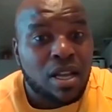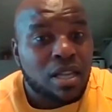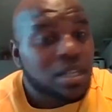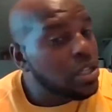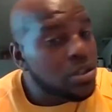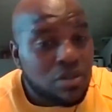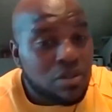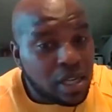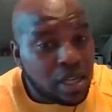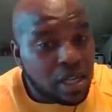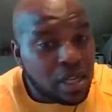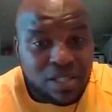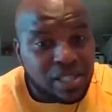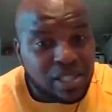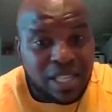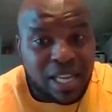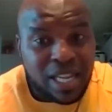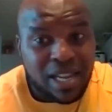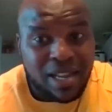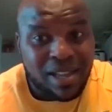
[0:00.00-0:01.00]
So you don't
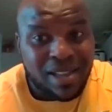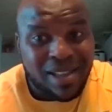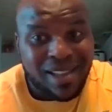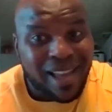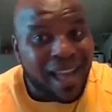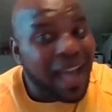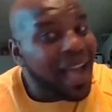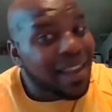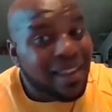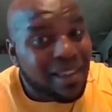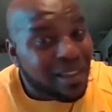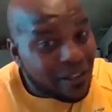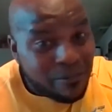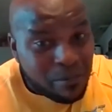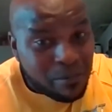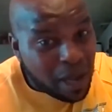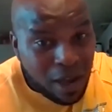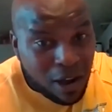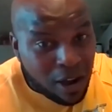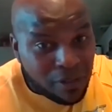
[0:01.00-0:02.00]
understand. I love
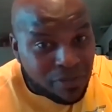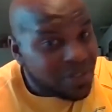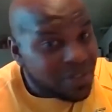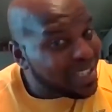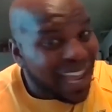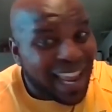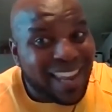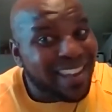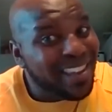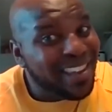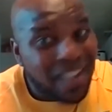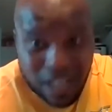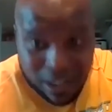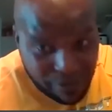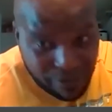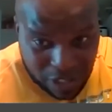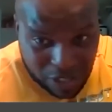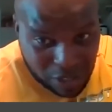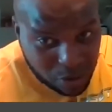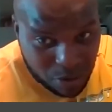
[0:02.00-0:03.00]
my office. I
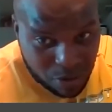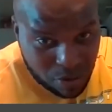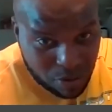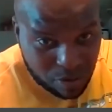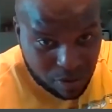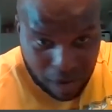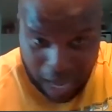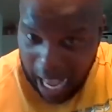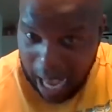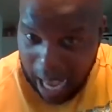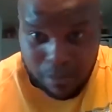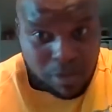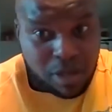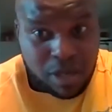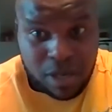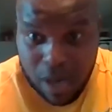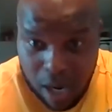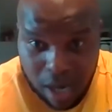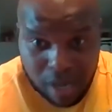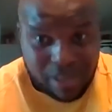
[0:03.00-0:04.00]
love this school. I'm
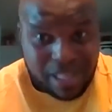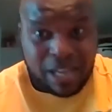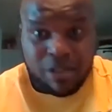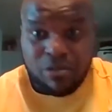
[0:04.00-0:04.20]
good.